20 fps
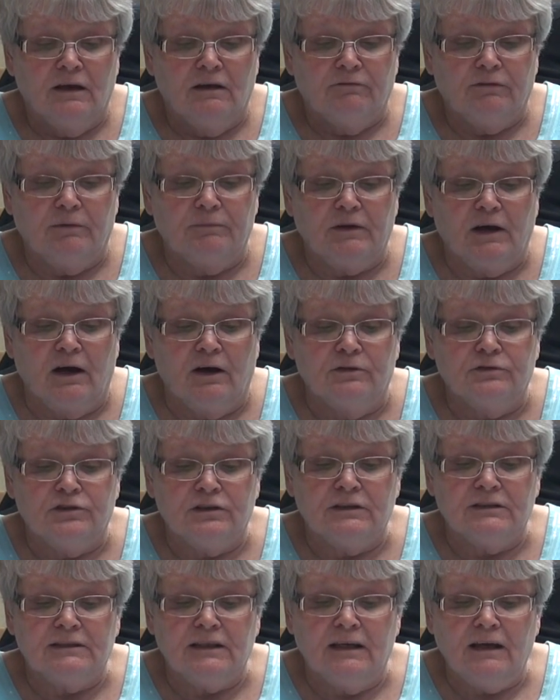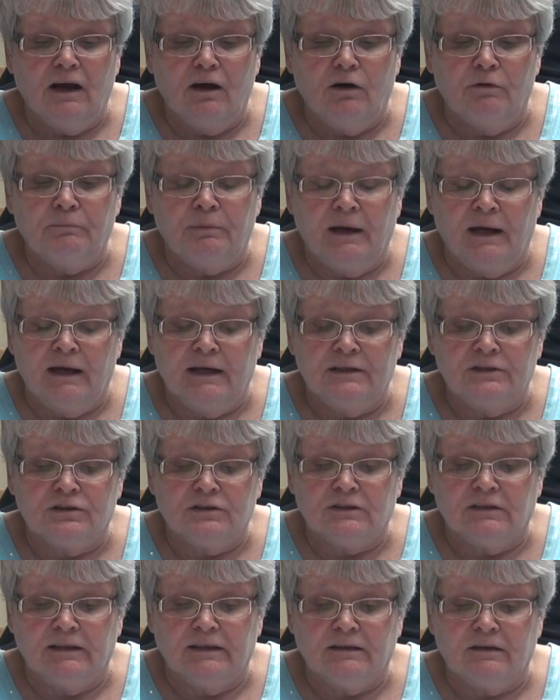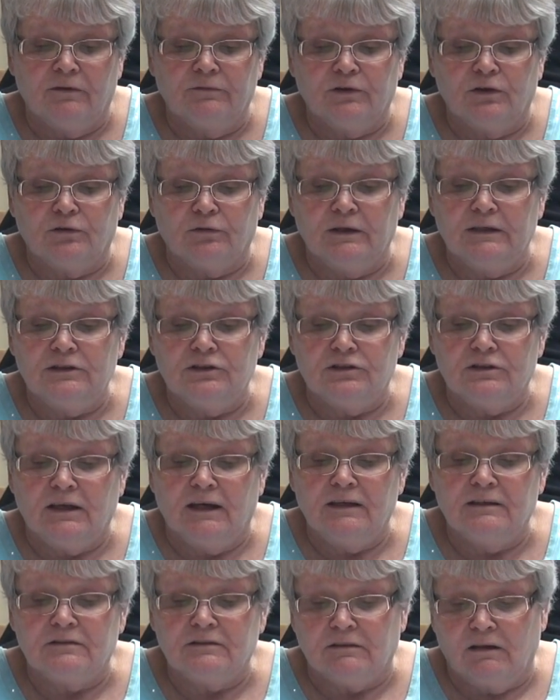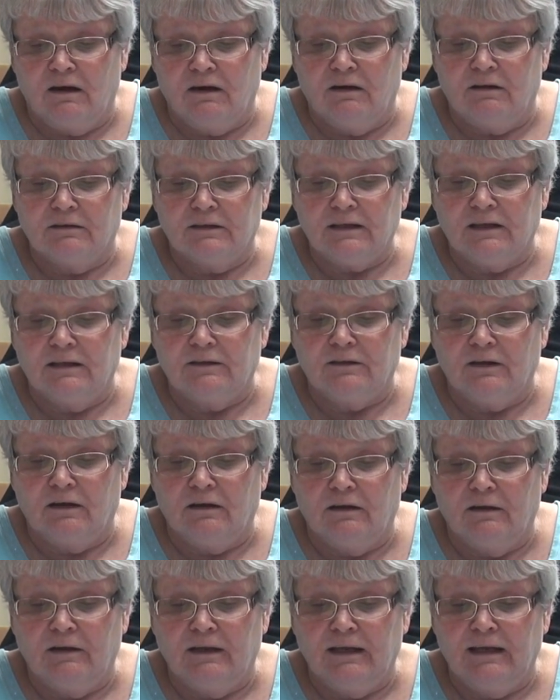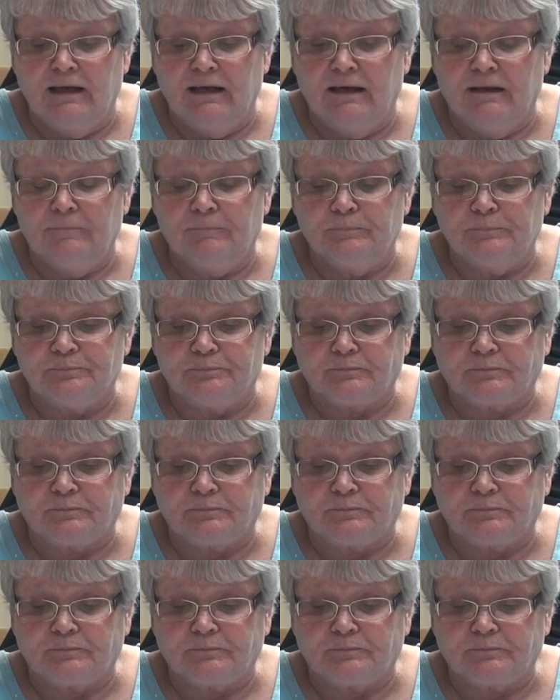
From the OGC homepage, click on the Green Shades log in